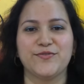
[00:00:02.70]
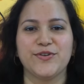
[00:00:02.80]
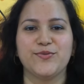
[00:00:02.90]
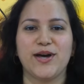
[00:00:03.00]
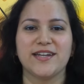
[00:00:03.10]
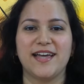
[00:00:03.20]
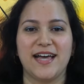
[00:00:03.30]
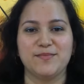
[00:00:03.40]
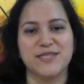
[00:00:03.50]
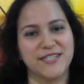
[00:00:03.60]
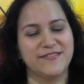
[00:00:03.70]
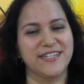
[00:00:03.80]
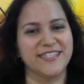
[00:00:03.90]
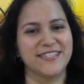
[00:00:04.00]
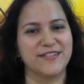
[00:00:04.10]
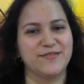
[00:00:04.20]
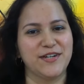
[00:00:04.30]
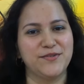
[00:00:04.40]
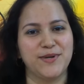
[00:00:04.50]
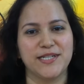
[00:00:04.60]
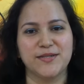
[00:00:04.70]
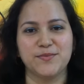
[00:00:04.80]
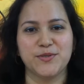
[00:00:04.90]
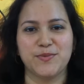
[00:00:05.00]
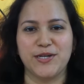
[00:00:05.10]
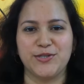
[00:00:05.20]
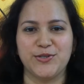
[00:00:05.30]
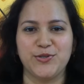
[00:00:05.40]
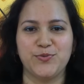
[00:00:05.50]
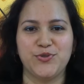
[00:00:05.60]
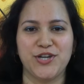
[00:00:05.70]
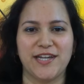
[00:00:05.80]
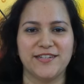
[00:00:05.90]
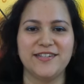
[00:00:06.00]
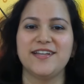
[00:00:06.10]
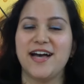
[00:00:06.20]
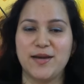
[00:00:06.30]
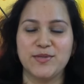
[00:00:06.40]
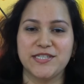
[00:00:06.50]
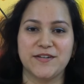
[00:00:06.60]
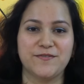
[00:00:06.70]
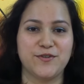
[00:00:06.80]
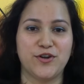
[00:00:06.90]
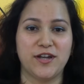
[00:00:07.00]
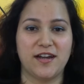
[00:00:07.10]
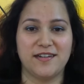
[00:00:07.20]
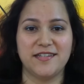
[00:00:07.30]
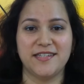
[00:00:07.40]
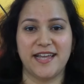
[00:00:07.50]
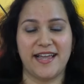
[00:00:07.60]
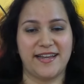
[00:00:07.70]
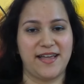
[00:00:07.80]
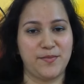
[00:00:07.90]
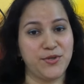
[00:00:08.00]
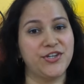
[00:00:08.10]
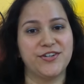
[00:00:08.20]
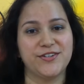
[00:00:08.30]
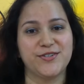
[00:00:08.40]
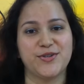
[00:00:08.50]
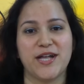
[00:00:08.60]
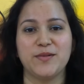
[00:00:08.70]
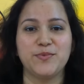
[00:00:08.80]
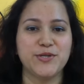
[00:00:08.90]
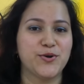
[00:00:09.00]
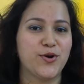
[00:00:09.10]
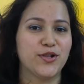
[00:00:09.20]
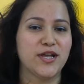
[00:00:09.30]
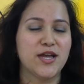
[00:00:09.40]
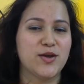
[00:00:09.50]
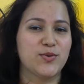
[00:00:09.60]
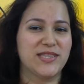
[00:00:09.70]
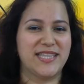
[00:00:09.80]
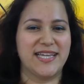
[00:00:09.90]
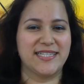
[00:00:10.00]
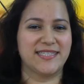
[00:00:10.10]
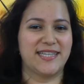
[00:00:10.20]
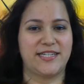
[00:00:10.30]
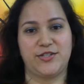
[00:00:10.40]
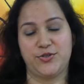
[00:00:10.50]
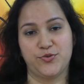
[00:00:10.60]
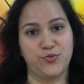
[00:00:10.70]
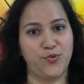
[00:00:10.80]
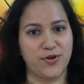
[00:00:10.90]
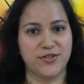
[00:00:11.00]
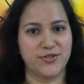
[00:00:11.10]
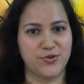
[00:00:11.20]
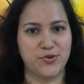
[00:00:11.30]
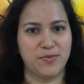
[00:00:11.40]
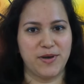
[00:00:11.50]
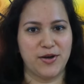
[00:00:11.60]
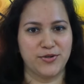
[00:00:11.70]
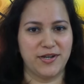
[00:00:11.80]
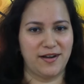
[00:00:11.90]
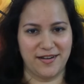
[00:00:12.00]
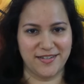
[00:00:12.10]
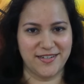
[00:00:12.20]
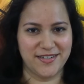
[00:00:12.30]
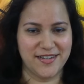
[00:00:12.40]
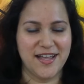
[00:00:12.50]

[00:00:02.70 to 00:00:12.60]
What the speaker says: everyone, I'm Sylvia D'Silva. Welcome to my YouTube channel. I'm a self-taught artist and I'm here to help you all with things that you want to know about art.